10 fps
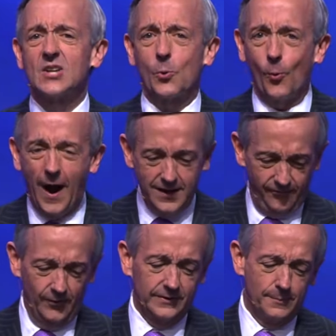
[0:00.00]
Is it
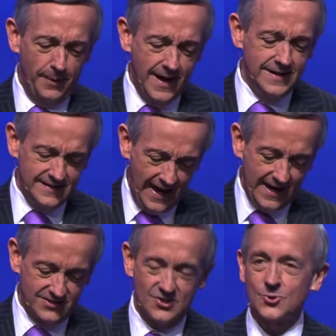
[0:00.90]
rightful to pay
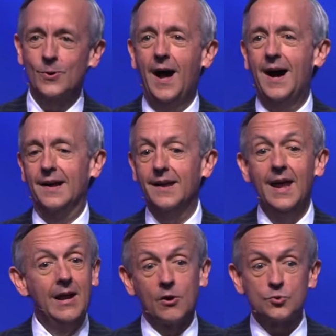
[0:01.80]
taxes or
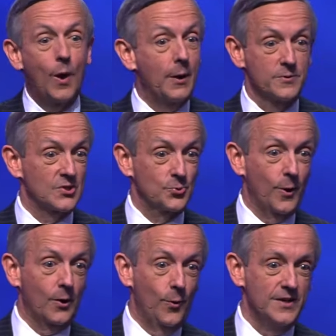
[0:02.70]
not? Here's why it was a
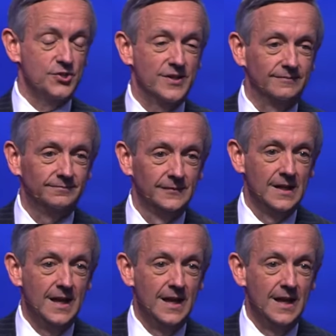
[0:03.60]
trick question.